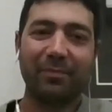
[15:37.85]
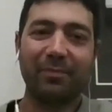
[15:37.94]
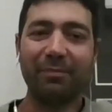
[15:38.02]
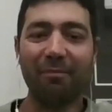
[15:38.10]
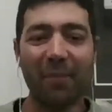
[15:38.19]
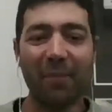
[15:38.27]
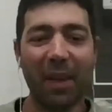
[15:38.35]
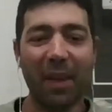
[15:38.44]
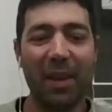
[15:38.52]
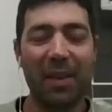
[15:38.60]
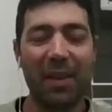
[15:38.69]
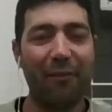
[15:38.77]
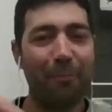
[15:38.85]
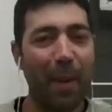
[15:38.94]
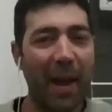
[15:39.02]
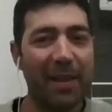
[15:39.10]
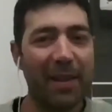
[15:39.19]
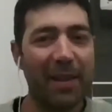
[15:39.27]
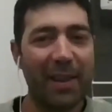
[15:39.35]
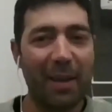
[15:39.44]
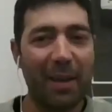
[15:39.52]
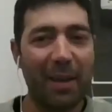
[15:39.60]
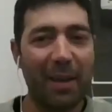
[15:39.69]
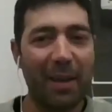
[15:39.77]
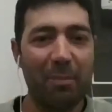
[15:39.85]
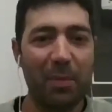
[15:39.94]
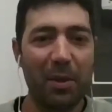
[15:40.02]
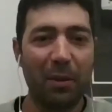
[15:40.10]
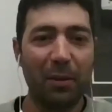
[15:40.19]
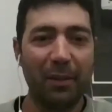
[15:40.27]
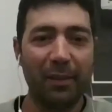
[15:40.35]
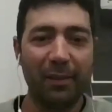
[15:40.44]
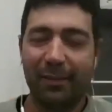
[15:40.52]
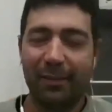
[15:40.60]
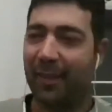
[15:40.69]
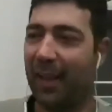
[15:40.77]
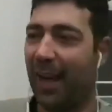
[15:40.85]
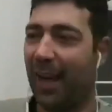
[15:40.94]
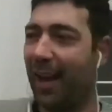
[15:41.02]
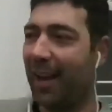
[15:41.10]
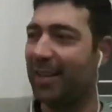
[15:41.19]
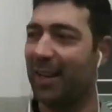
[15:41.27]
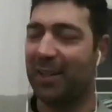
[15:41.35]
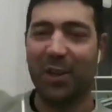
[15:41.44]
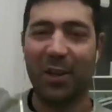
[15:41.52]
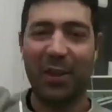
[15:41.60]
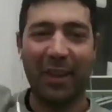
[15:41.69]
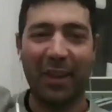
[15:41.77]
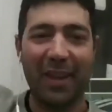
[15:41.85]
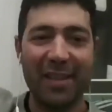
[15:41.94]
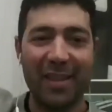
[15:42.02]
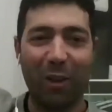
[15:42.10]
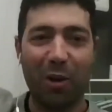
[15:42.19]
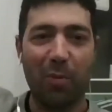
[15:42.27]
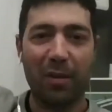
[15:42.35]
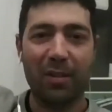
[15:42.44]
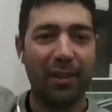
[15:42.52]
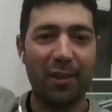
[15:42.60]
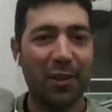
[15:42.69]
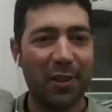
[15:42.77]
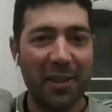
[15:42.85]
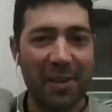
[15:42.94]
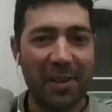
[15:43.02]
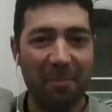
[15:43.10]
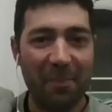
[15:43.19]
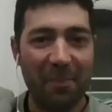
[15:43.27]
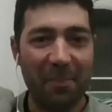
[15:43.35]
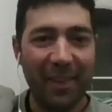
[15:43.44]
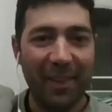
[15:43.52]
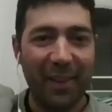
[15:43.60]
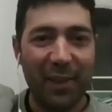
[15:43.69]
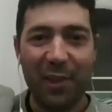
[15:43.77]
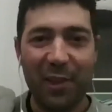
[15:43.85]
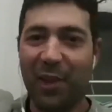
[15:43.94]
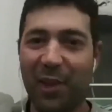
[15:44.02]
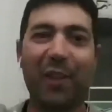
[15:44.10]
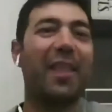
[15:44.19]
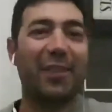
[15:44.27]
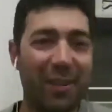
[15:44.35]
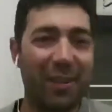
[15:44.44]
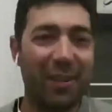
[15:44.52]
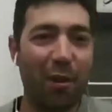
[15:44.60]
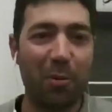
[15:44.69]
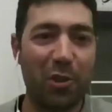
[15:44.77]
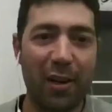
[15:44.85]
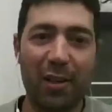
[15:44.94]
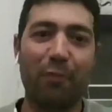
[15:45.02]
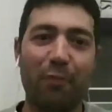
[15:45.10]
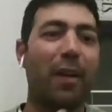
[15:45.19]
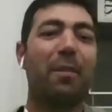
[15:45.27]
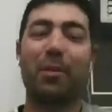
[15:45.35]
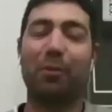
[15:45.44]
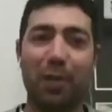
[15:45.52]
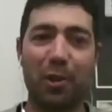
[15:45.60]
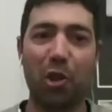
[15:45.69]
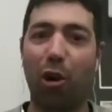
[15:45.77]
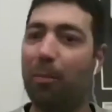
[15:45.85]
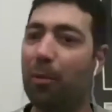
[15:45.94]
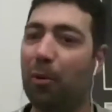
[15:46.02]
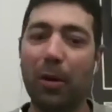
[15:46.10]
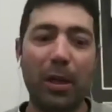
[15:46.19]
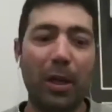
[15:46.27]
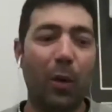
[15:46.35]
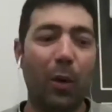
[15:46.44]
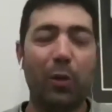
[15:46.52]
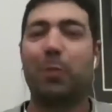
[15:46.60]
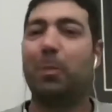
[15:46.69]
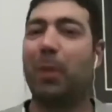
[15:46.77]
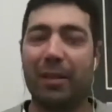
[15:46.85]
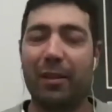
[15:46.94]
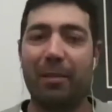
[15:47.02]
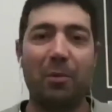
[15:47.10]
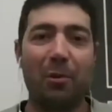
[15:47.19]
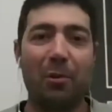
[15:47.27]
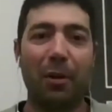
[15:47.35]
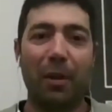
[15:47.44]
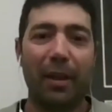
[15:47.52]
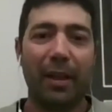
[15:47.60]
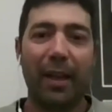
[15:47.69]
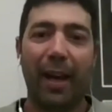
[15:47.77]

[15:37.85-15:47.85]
They've paid their bill, the car's outside, the keys in the lockbox. You don't see them. You don't get the opportunity to run them through the job or speak to them, or